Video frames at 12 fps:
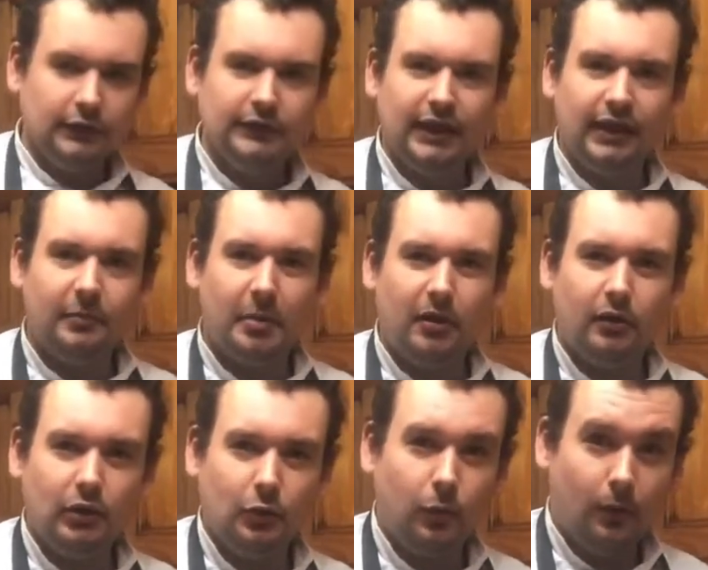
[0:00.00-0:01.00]
Take about a
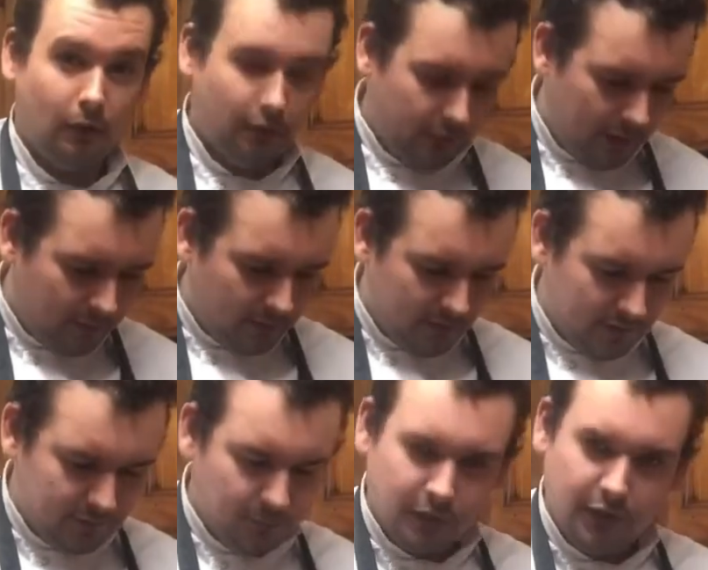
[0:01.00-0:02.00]
quarter out of
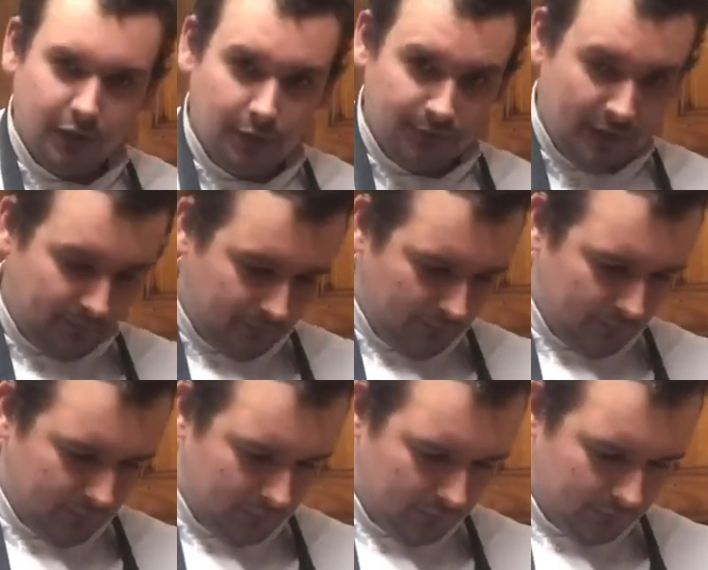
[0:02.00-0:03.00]
this. We're going to use that for the
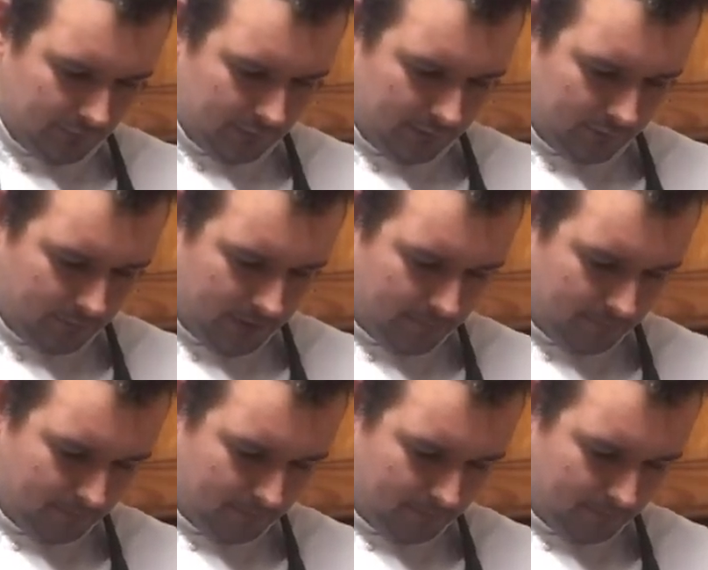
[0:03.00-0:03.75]
sauce in a little bit.